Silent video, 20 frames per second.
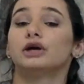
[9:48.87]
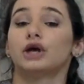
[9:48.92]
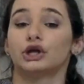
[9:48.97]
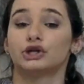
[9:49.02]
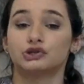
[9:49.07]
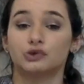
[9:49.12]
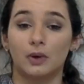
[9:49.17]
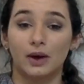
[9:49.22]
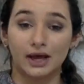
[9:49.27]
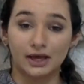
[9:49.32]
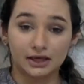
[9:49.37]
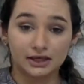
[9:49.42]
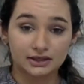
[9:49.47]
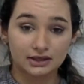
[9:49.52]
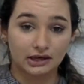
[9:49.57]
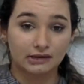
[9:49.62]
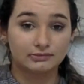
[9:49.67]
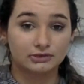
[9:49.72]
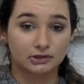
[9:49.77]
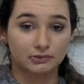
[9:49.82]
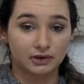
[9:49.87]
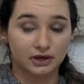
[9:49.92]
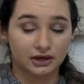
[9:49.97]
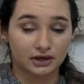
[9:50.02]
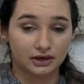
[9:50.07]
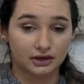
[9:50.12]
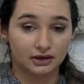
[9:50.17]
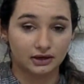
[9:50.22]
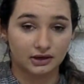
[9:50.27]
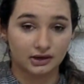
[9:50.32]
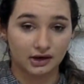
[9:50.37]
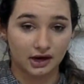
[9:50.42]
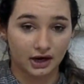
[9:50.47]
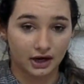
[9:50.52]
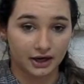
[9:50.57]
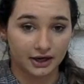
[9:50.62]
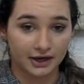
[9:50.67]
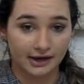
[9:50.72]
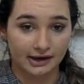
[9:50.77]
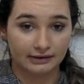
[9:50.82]
And so anytime I
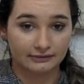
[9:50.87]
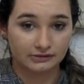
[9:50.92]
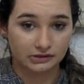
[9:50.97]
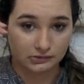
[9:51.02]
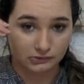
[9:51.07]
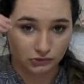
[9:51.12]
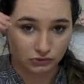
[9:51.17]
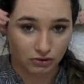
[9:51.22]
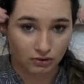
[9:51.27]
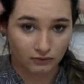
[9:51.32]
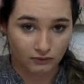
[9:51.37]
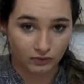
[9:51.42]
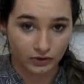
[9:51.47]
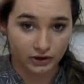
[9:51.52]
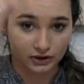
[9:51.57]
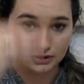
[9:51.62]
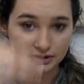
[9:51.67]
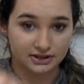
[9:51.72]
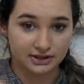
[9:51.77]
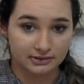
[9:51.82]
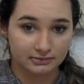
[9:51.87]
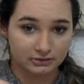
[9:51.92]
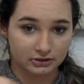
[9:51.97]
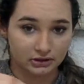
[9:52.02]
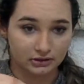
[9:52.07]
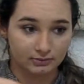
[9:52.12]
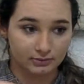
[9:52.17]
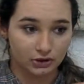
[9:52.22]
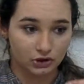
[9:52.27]
have some sort of weird symptom,